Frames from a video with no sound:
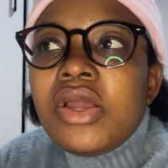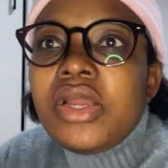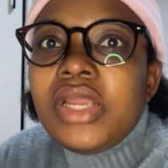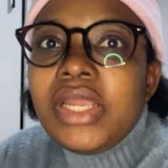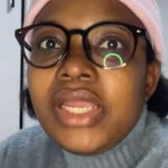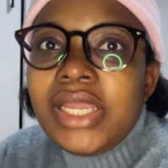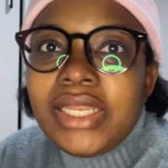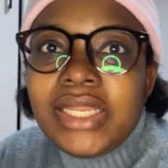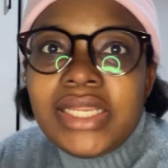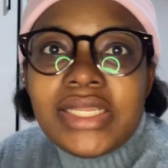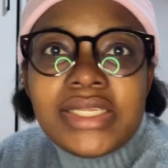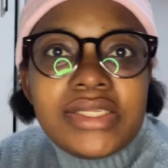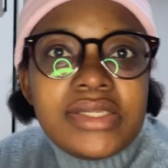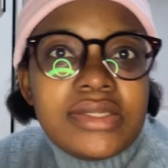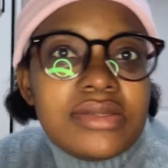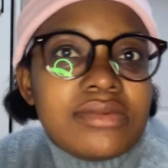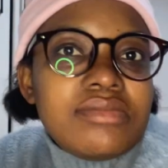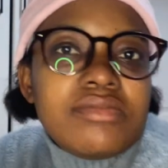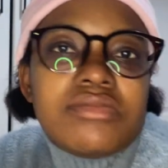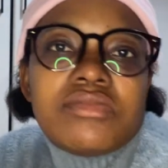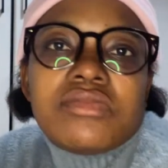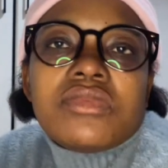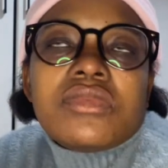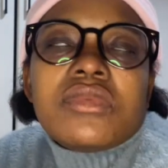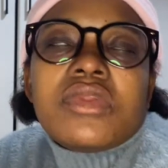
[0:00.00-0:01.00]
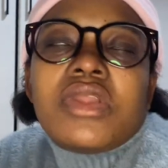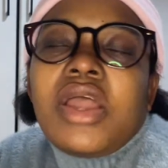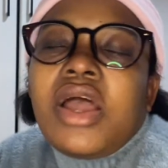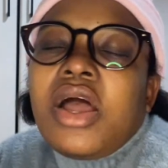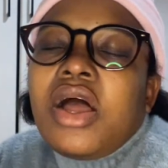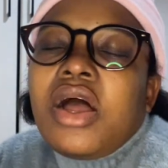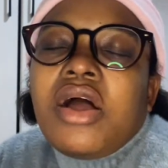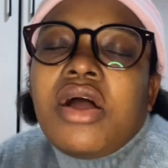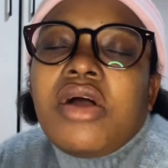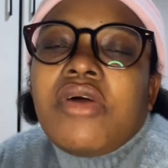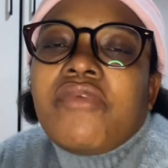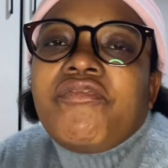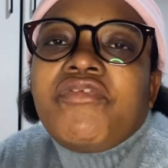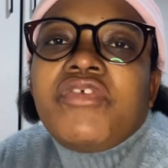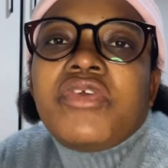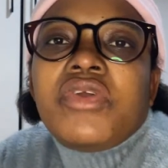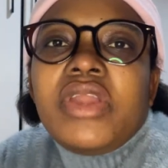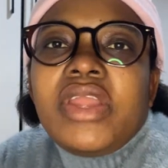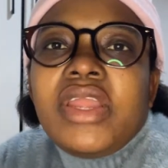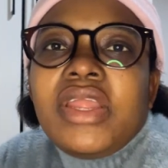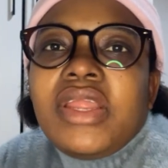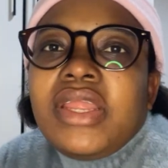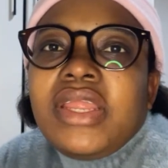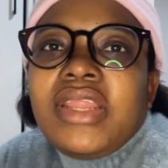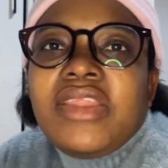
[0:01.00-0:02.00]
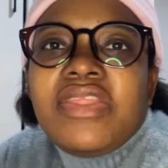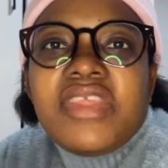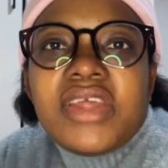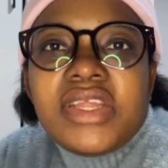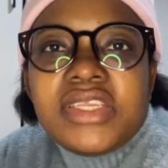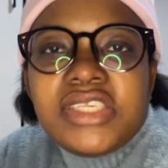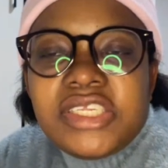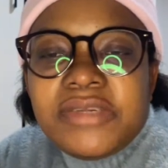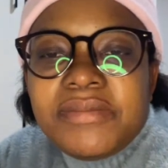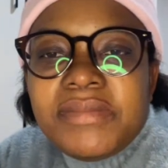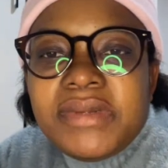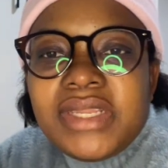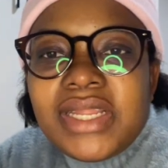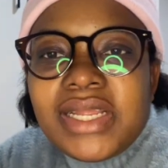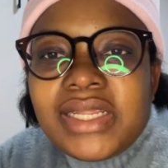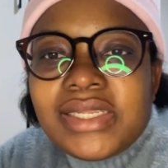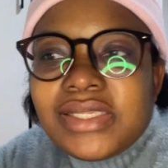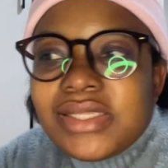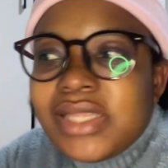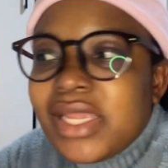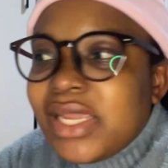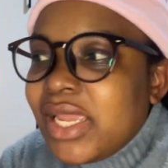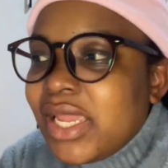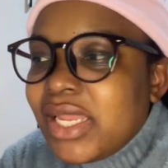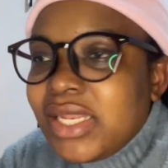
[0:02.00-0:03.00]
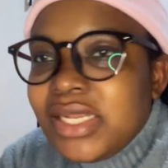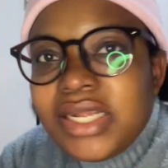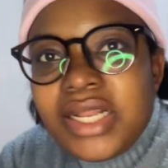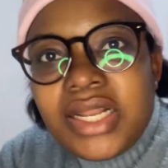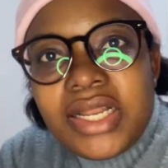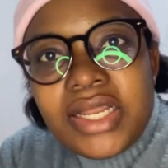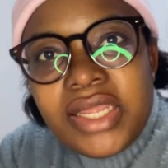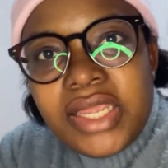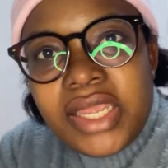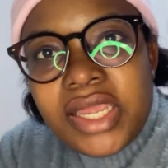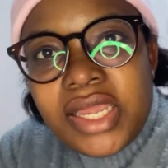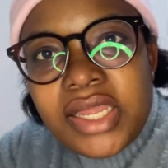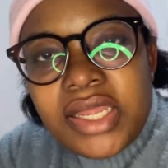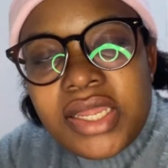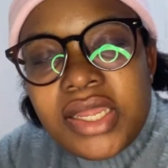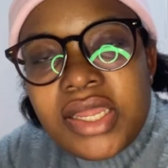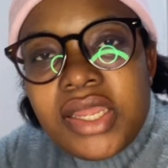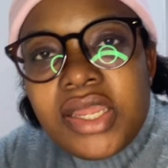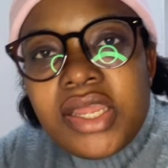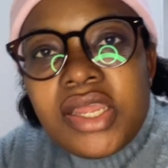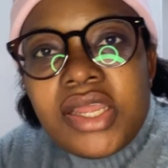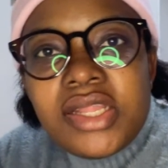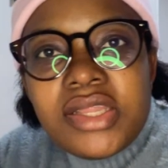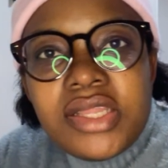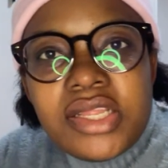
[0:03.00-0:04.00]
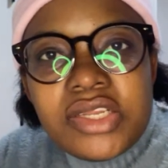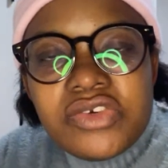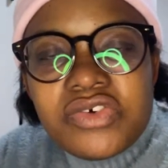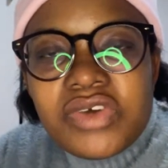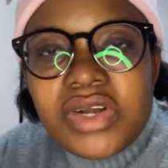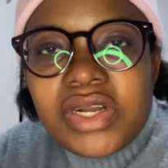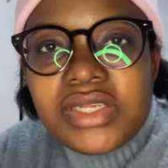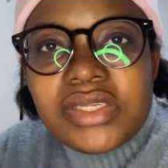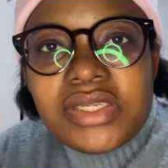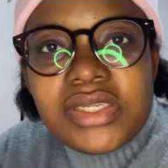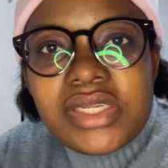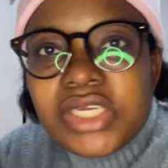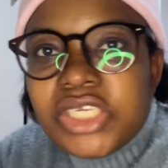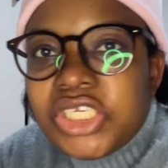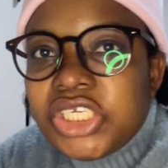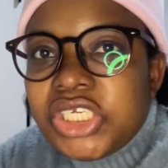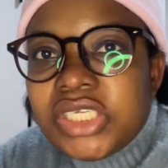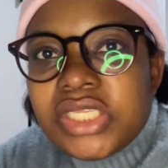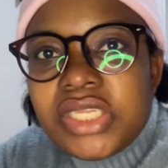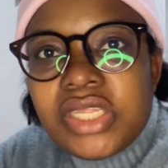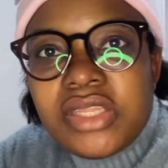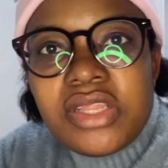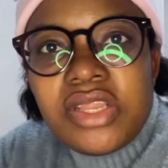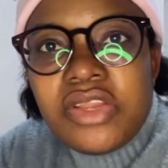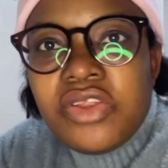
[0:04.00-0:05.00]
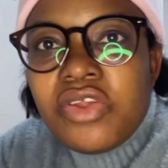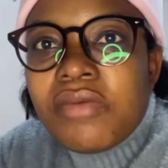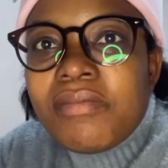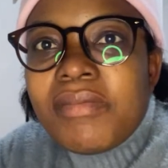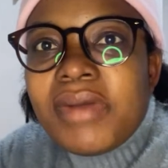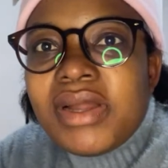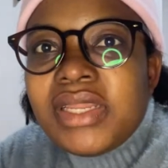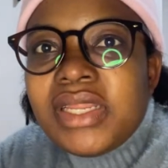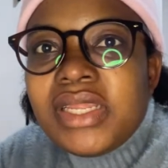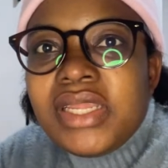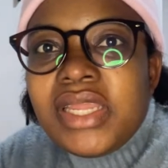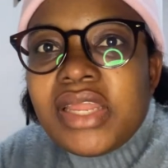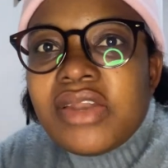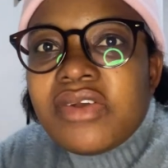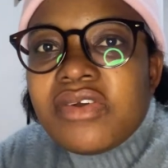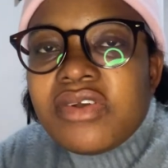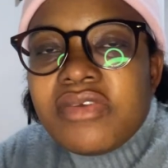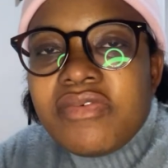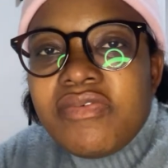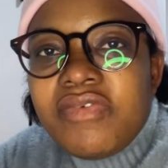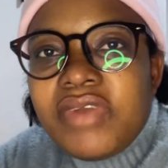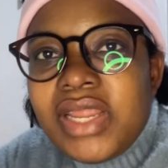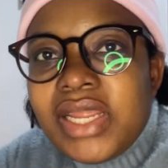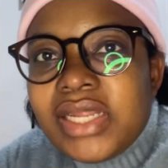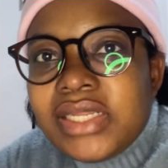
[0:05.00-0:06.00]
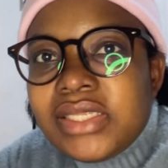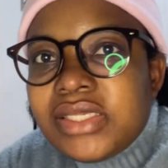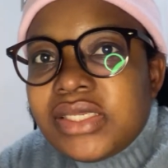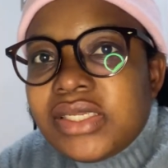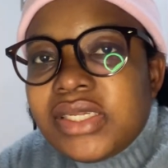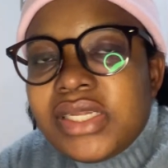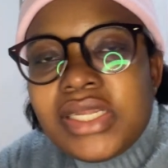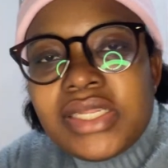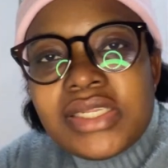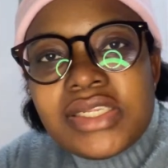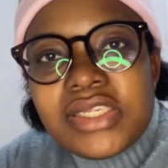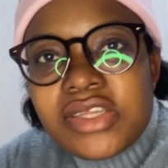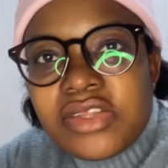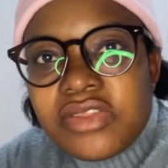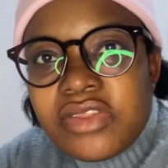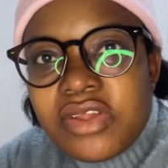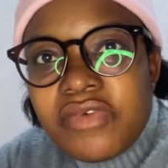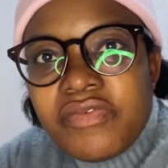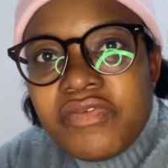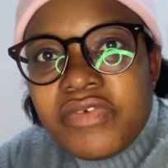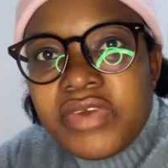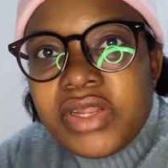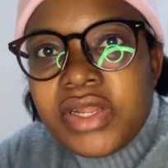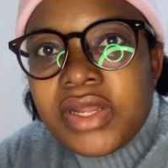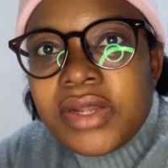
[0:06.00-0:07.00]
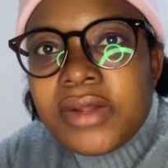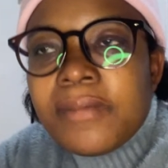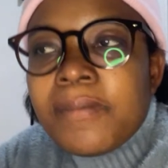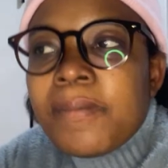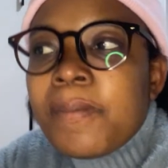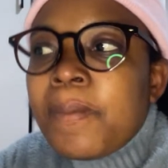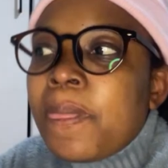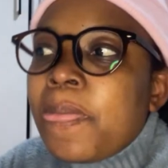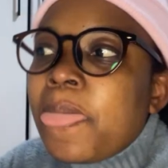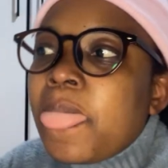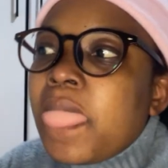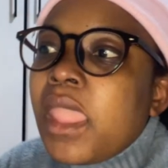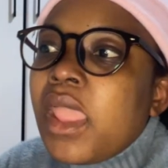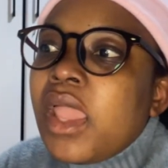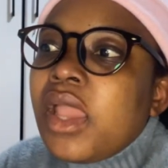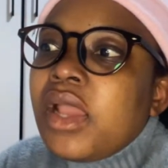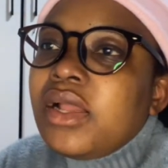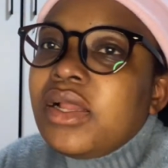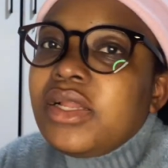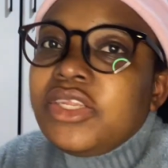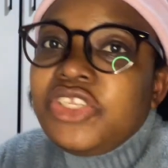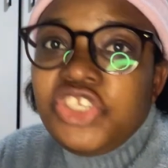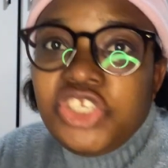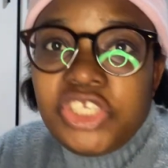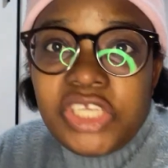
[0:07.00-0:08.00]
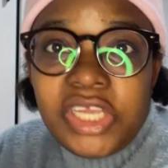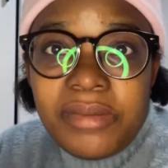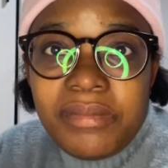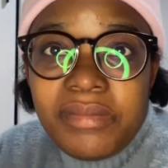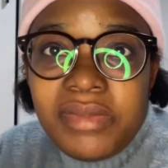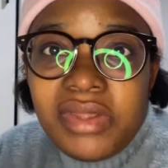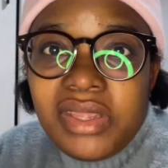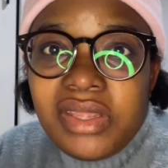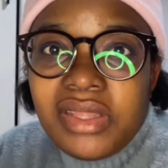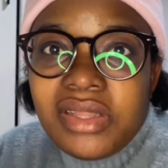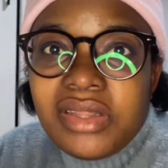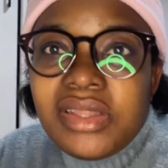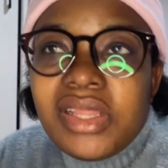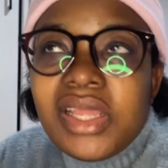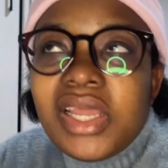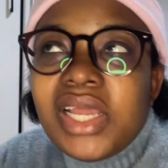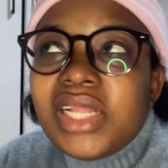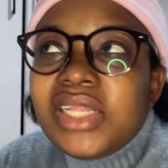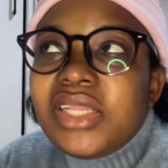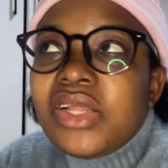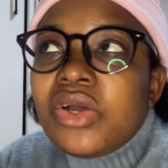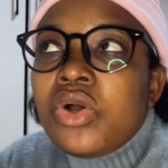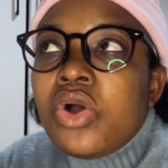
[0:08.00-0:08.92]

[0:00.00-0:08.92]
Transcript: It is in 30 minutes they can clear the transaction and then your money can reflect in South Africa. GME, the